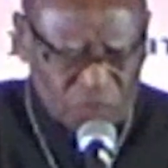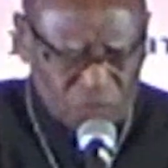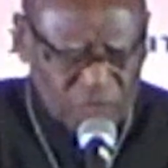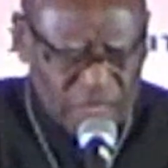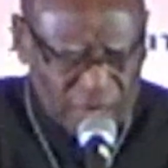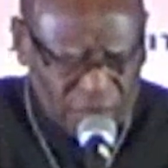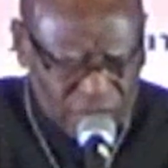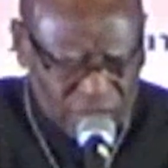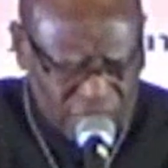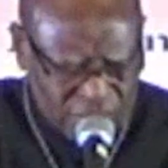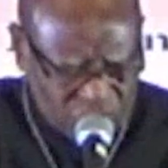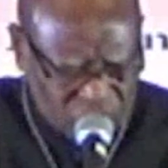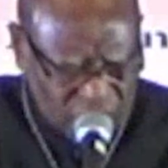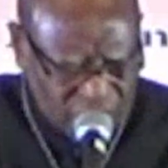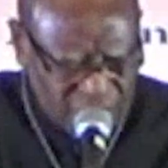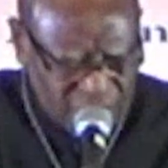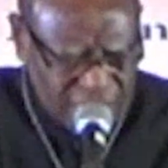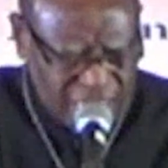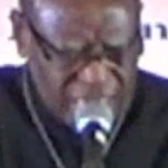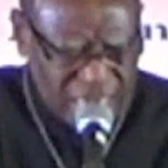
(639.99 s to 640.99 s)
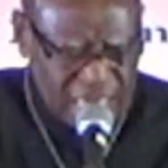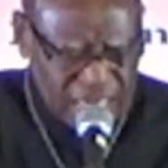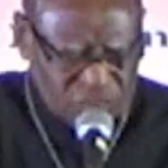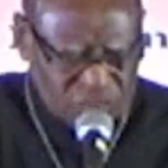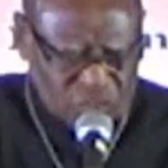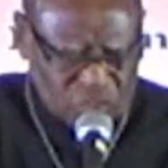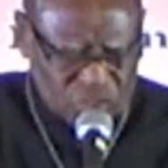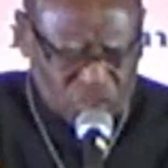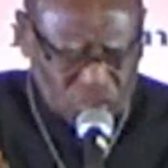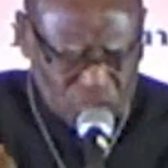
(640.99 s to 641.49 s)
There is a
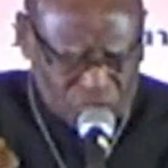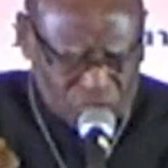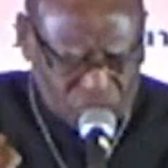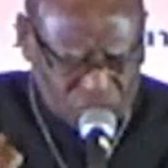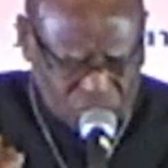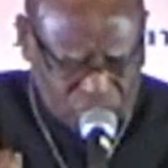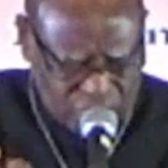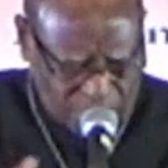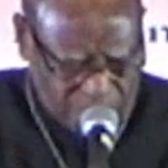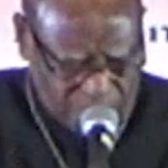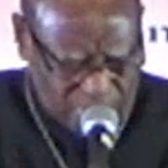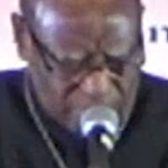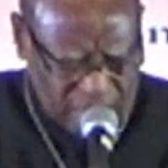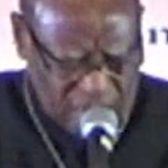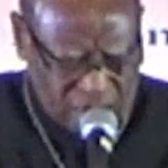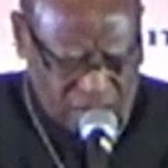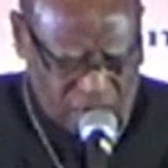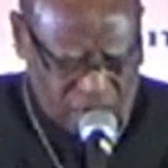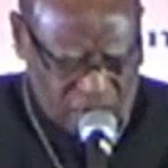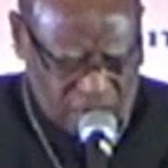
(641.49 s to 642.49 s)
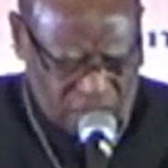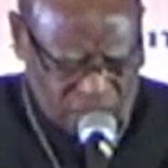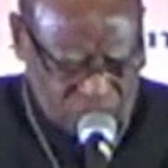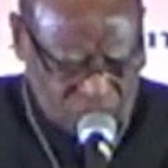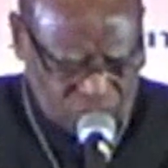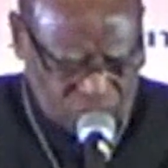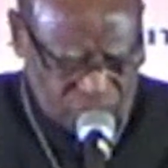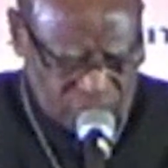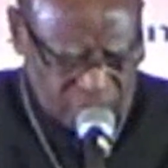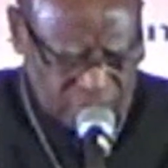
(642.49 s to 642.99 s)
need to search deep in our
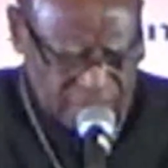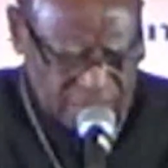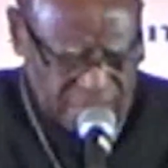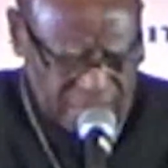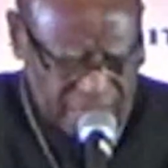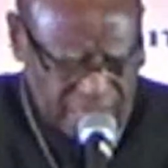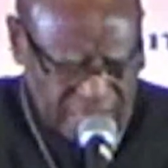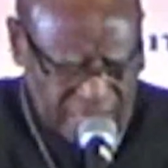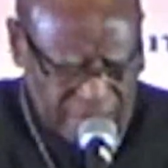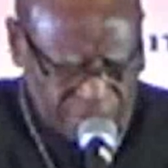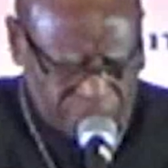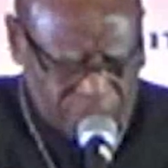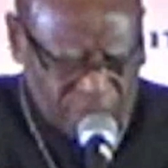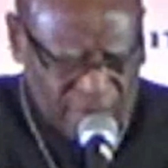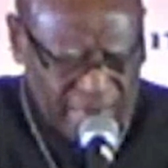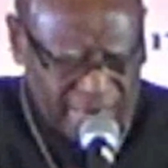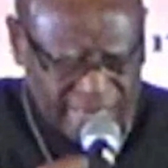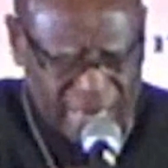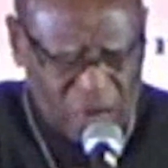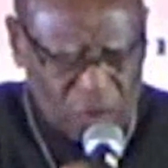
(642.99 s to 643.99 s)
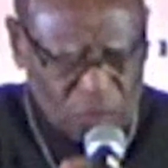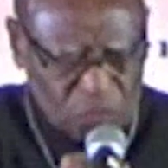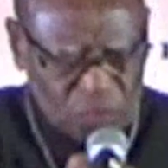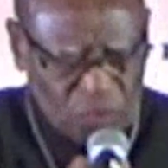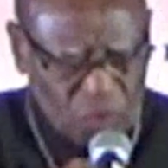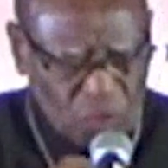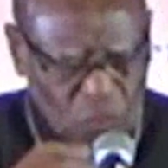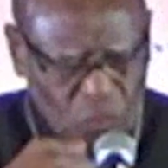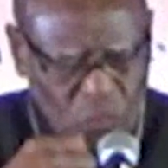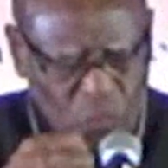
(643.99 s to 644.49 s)
hearts and find
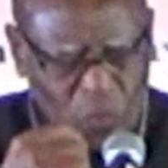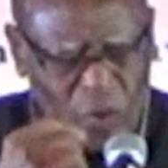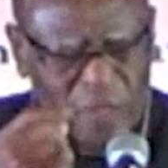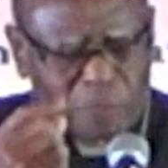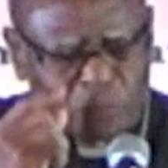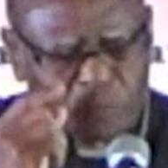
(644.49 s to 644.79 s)
out what